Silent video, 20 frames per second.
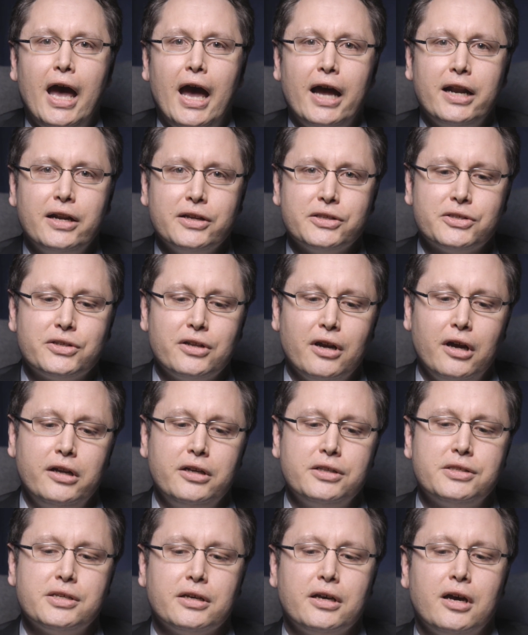And it
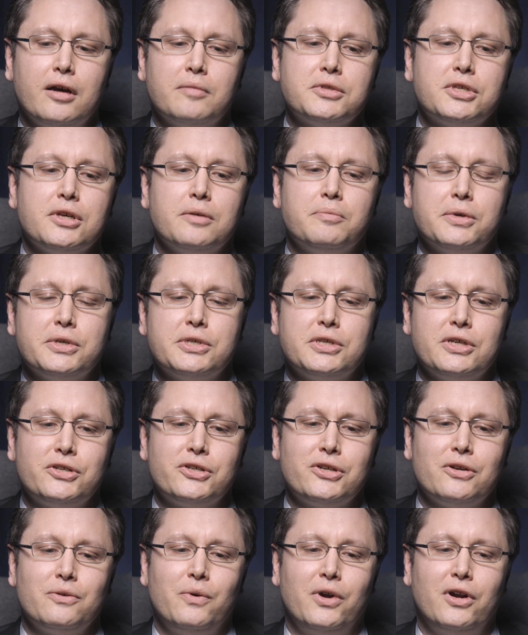started to come to a
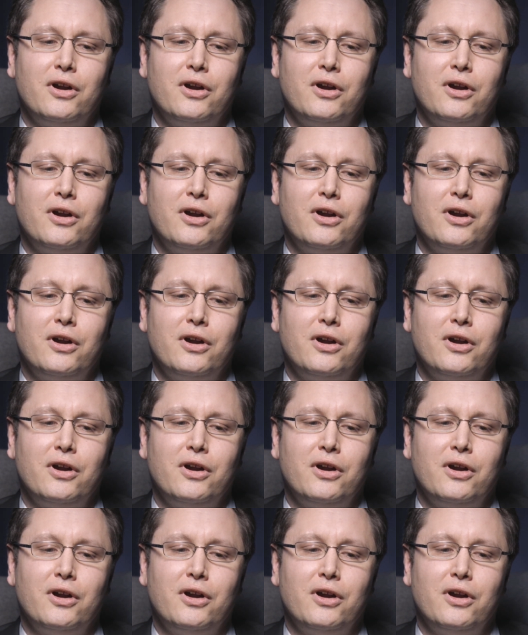position